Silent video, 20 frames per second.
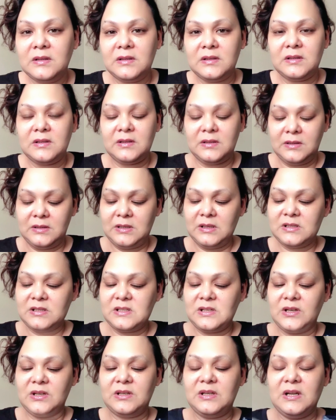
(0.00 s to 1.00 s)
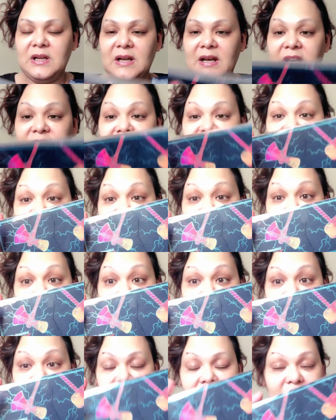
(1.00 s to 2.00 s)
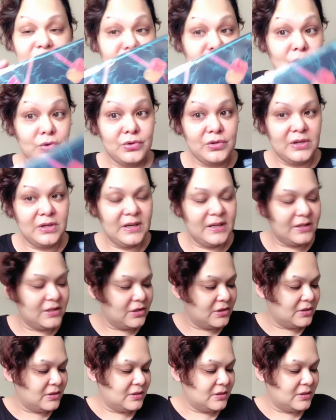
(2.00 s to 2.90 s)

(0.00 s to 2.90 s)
These are the eyeshadow. I'll show you later.